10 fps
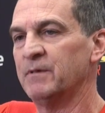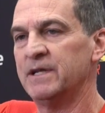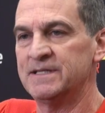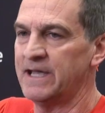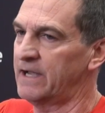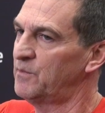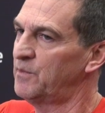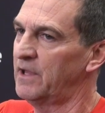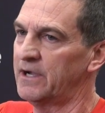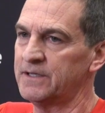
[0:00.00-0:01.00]
But he's a heck of a
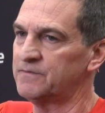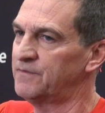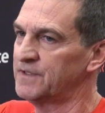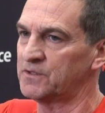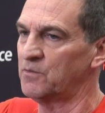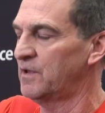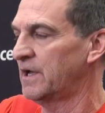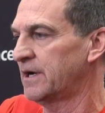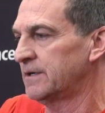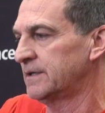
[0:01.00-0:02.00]
player. He's a physical
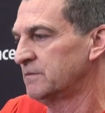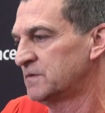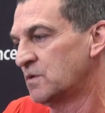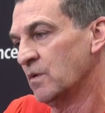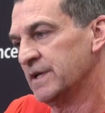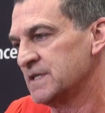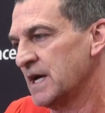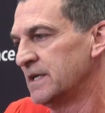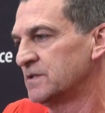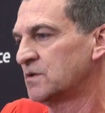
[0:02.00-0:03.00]
player. He can score
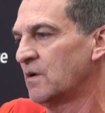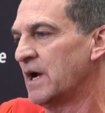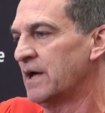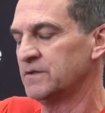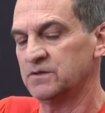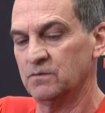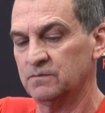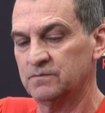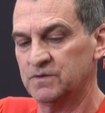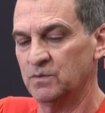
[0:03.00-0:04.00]
inside, he can score out. So,
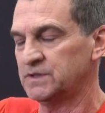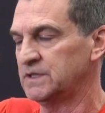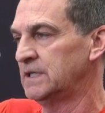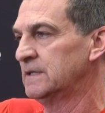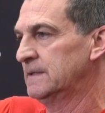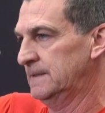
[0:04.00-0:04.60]
so we'll see.